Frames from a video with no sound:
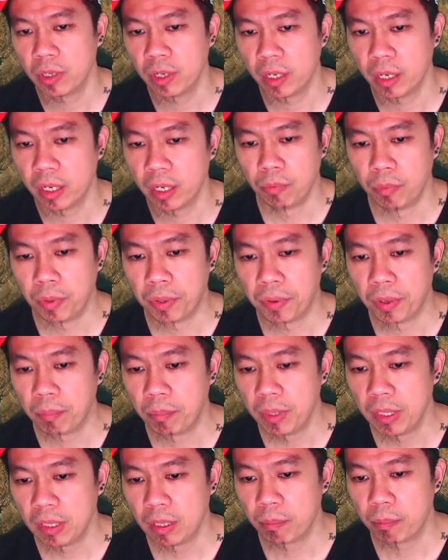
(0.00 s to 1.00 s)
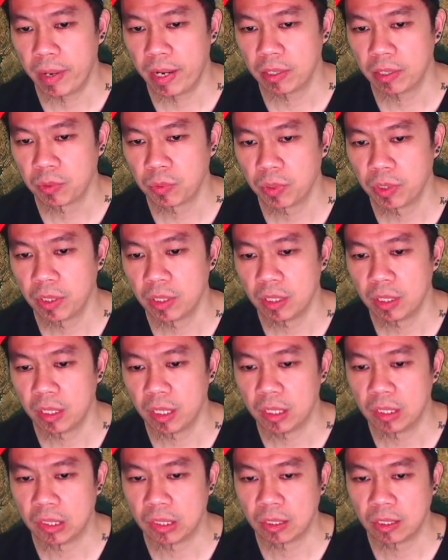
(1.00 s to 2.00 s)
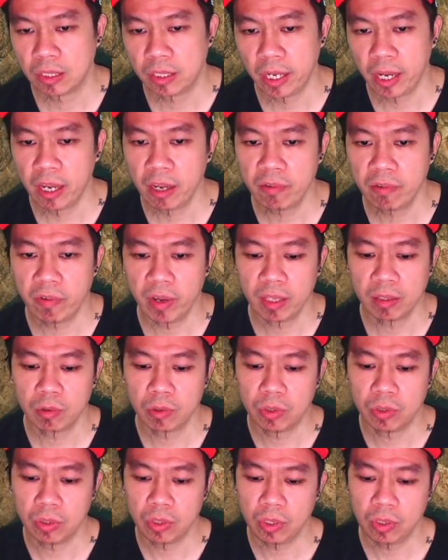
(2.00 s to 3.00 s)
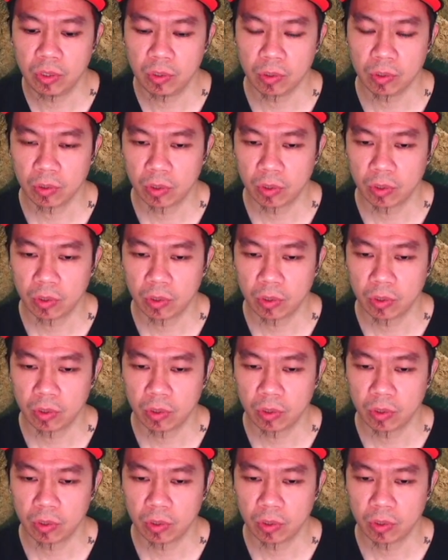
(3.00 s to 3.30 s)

and we repeat the password and then save and continue.